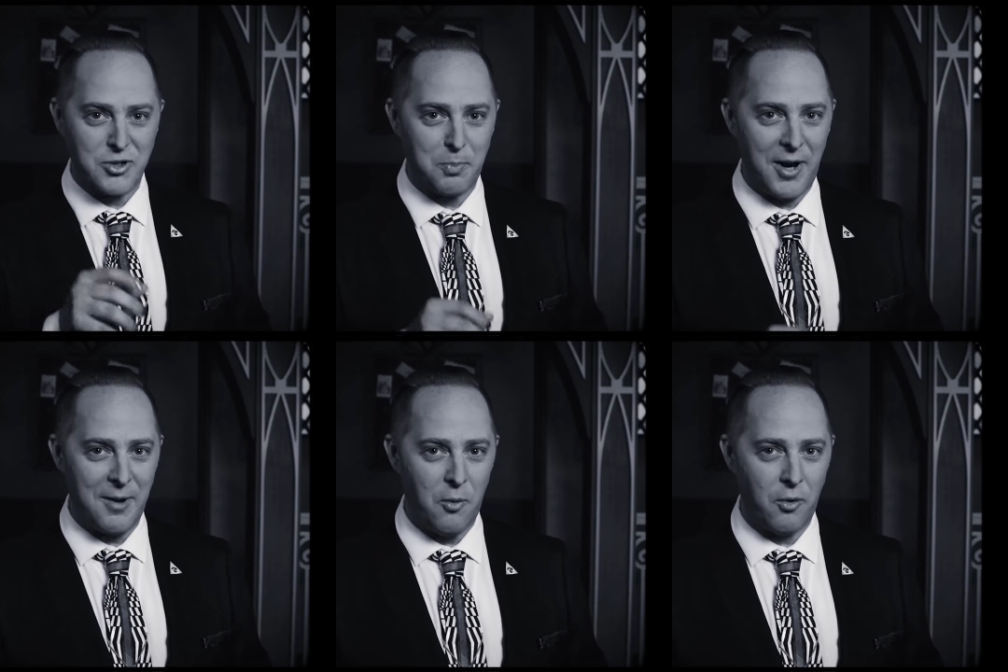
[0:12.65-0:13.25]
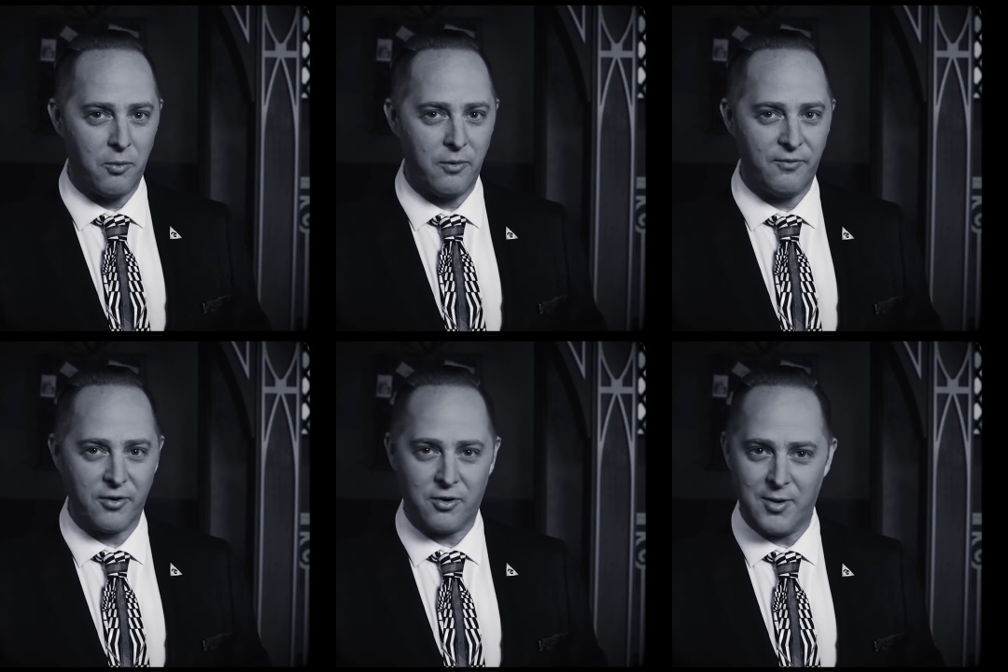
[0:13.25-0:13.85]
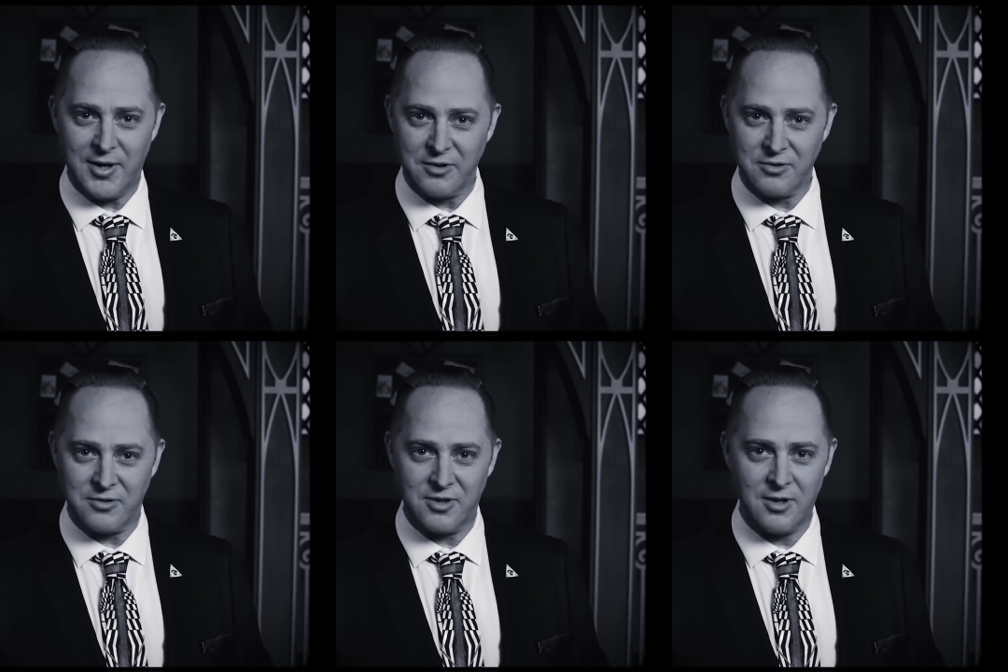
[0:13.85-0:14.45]
There's plenty more room for
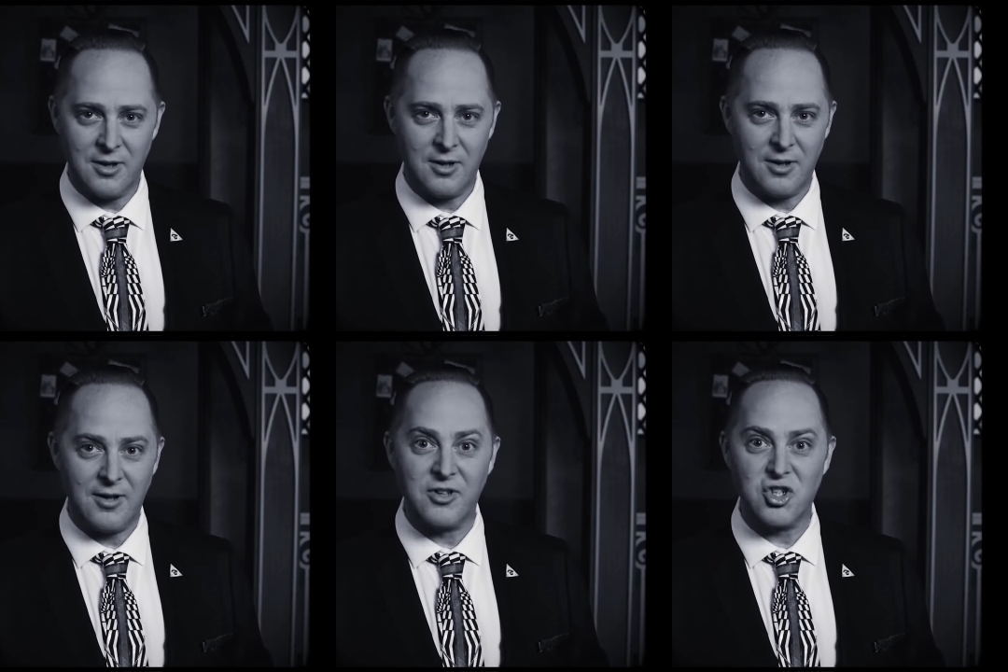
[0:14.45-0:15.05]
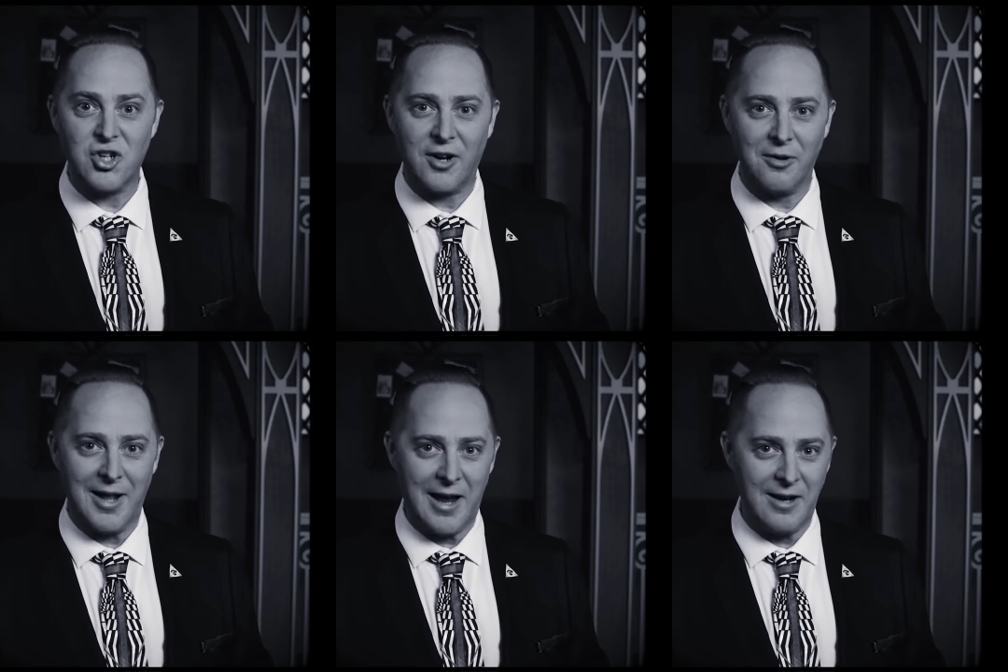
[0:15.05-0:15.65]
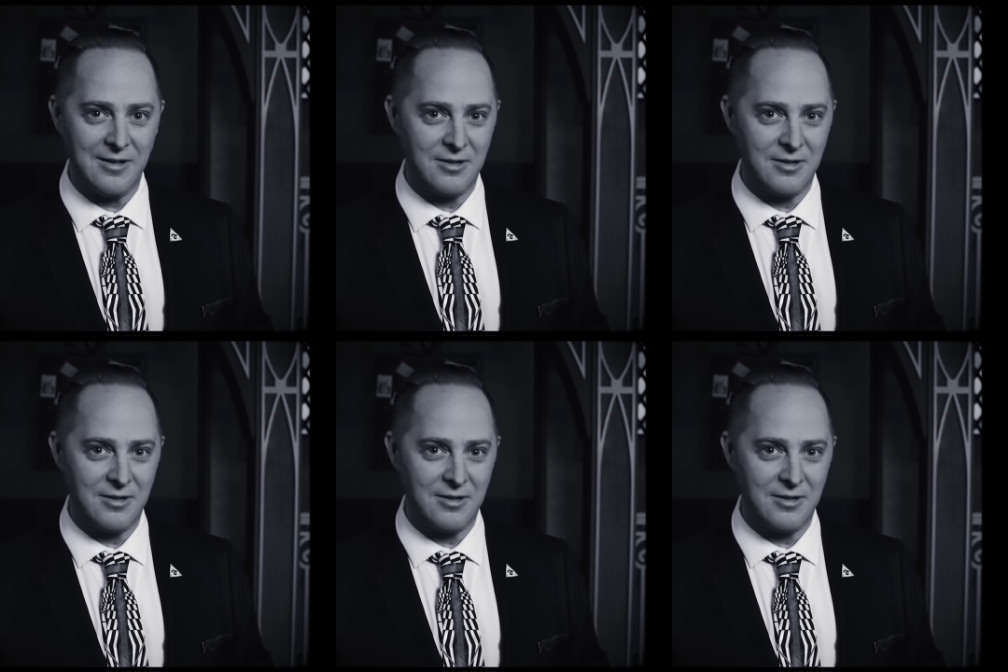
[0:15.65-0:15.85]
critters in the Shadowland.